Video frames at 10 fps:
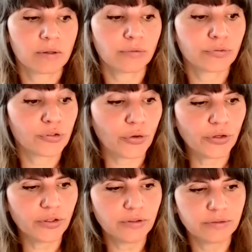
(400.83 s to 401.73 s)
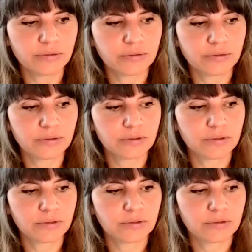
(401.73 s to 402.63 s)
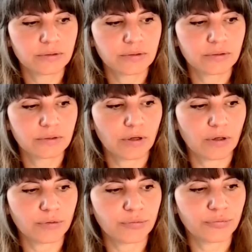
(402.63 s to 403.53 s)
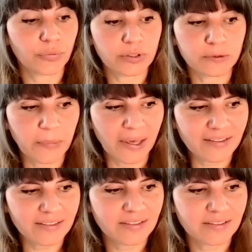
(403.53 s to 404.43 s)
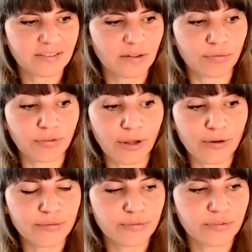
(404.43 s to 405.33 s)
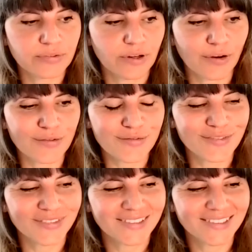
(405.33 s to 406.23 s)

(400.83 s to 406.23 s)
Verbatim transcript: of joy, of respect, of love, of